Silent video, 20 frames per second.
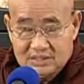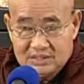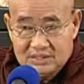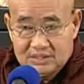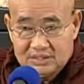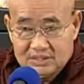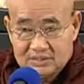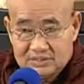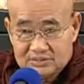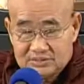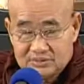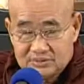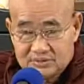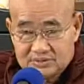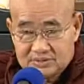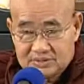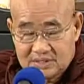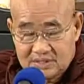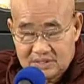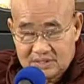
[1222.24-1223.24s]
he should
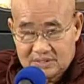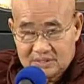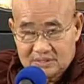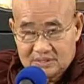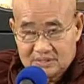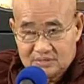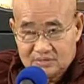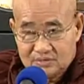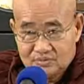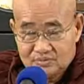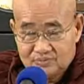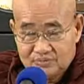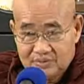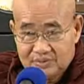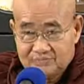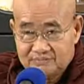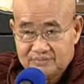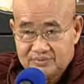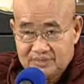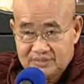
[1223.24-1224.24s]
try to
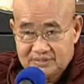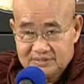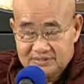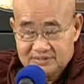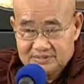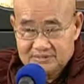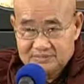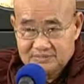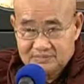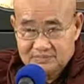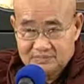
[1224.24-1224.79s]
make balance